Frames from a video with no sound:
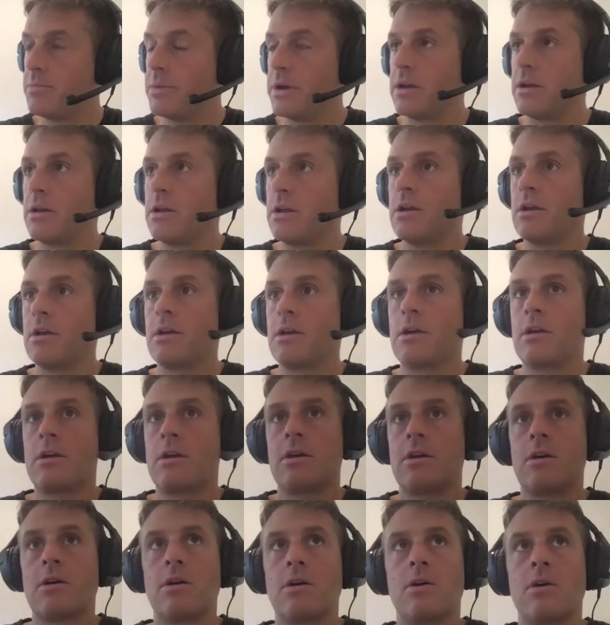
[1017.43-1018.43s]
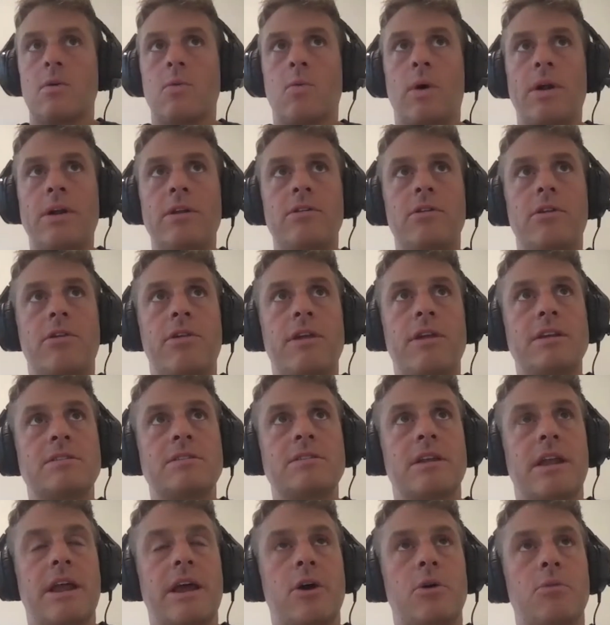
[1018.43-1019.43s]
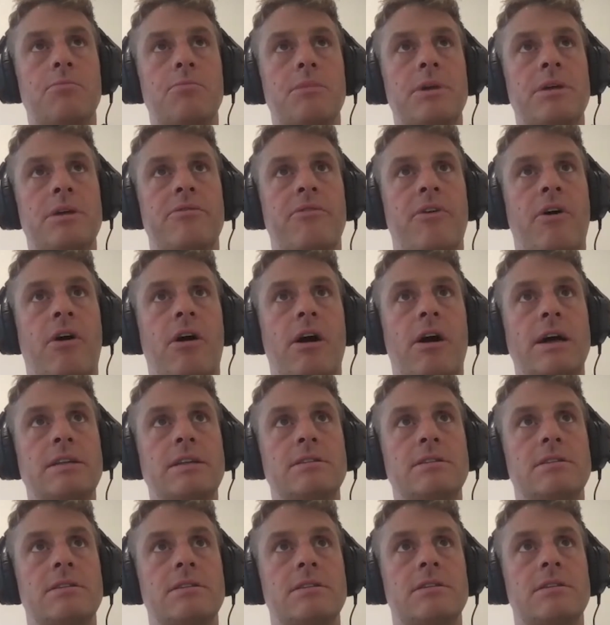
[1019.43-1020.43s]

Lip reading: But one of the things that helped me find